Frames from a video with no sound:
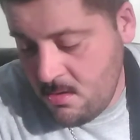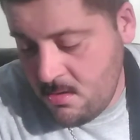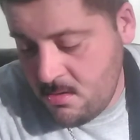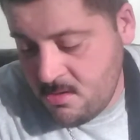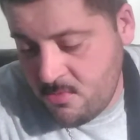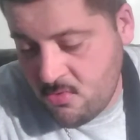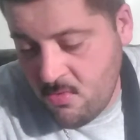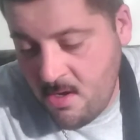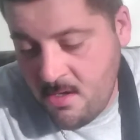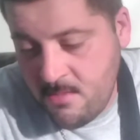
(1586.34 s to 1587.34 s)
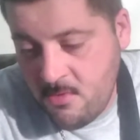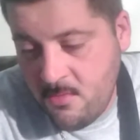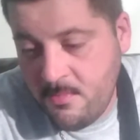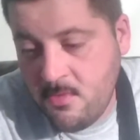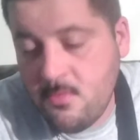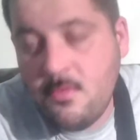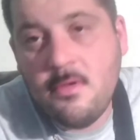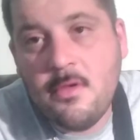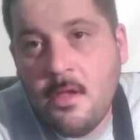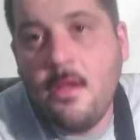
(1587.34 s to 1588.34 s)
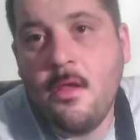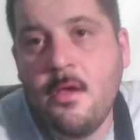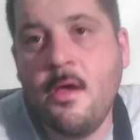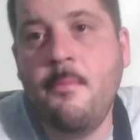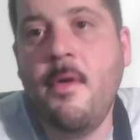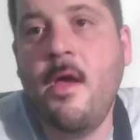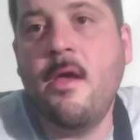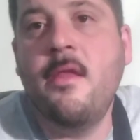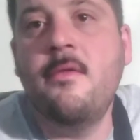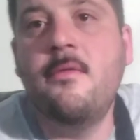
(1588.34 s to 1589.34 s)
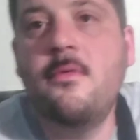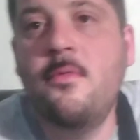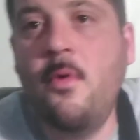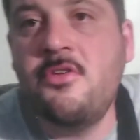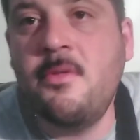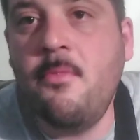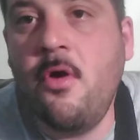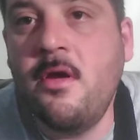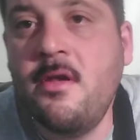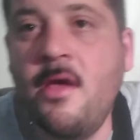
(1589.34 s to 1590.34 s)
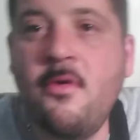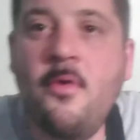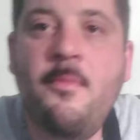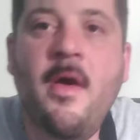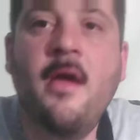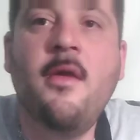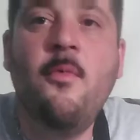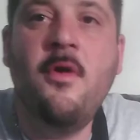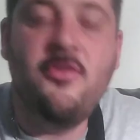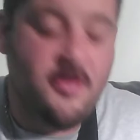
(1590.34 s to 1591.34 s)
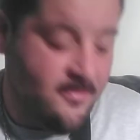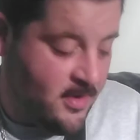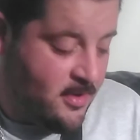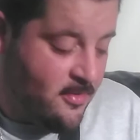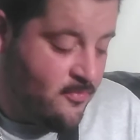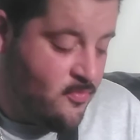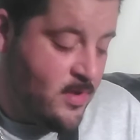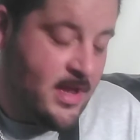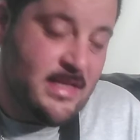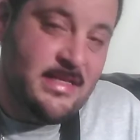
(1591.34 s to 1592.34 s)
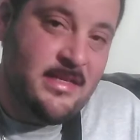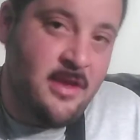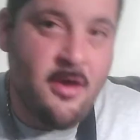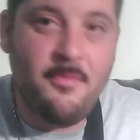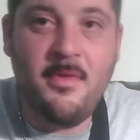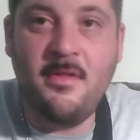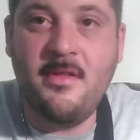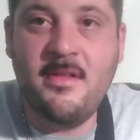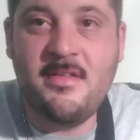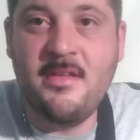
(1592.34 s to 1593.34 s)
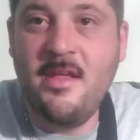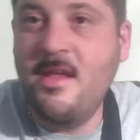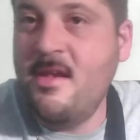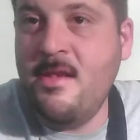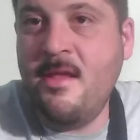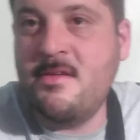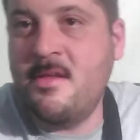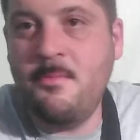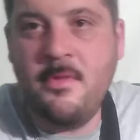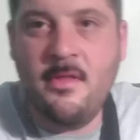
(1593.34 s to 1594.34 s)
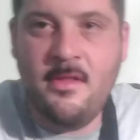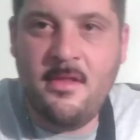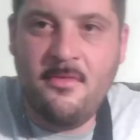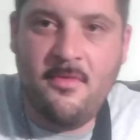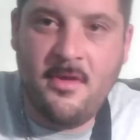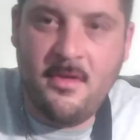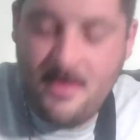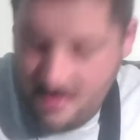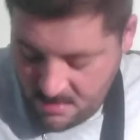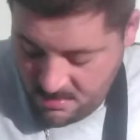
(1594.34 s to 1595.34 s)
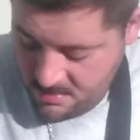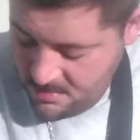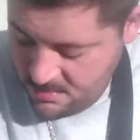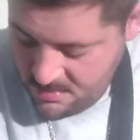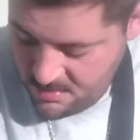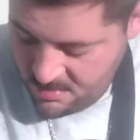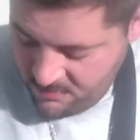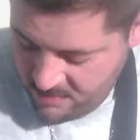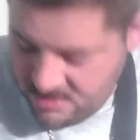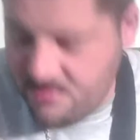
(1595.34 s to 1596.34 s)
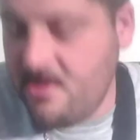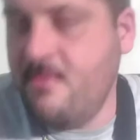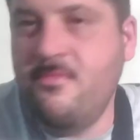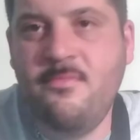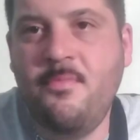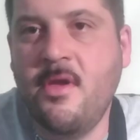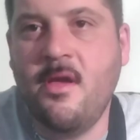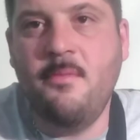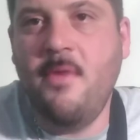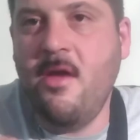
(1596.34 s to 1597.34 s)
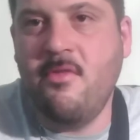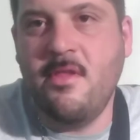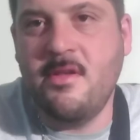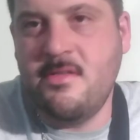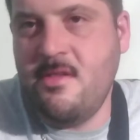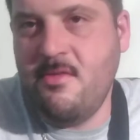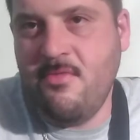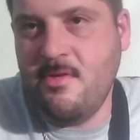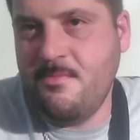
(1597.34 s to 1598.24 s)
subscribe. Hope you come back and watch some more. Now go back and watch the video when I started building this. Next, completely different. Arrangement of pickup, everything is different.